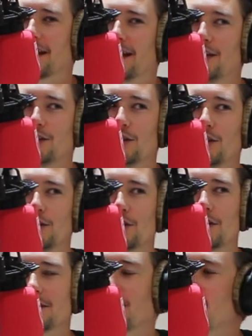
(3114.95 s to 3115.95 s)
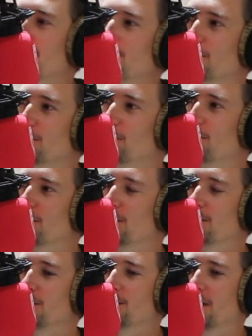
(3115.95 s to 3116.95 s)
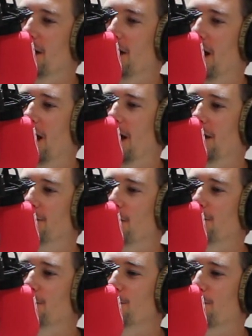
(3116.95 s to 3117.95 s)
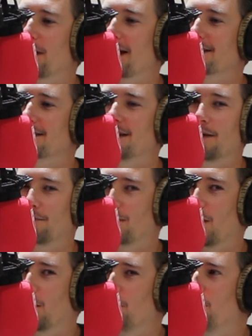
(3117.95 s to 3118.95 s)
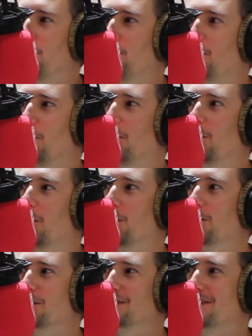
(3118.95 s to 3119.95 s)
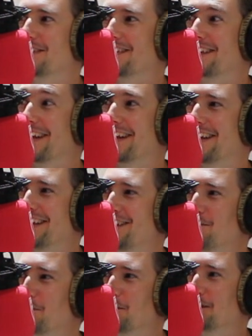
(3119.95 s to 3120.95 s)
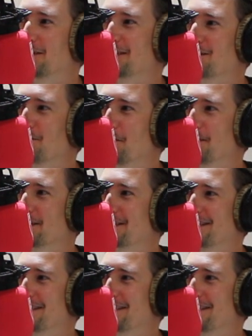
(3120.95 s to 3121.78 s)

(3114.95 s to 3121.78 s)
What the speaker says: you should title your review, don't press pause. Get it? Pause.